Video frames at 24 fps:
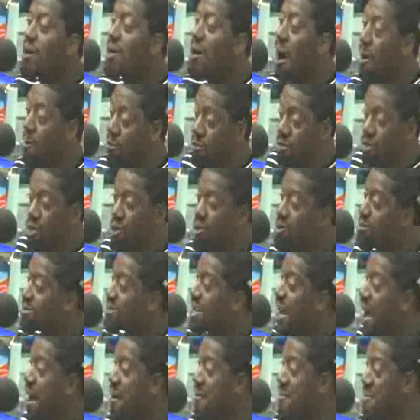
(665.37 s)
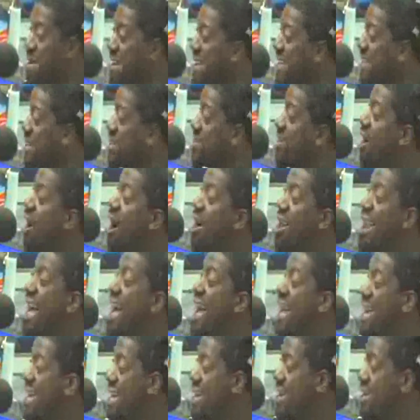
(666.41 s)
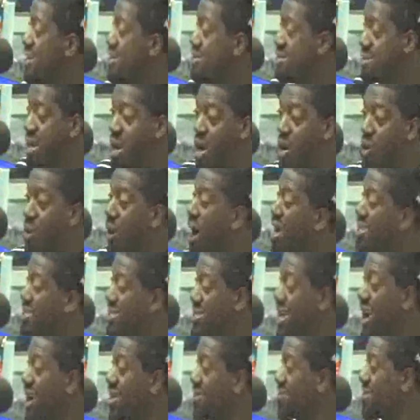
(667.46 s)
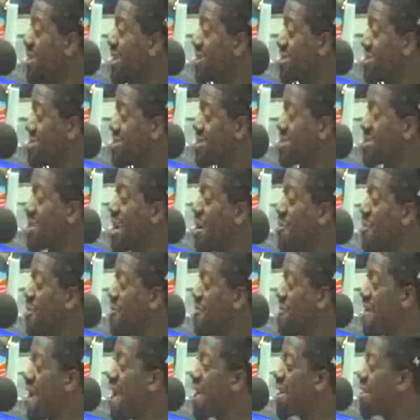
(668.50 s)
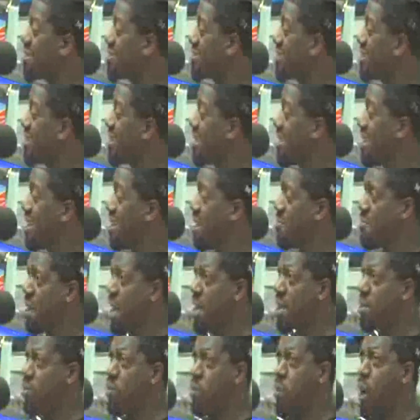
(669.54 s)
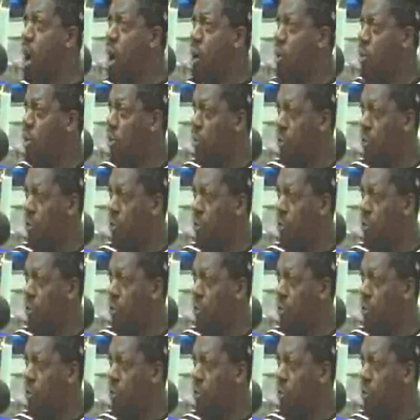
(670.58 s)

Couple dudes come in and all I hear is, watch y'all, there's a couple in here. I'm like, whoa,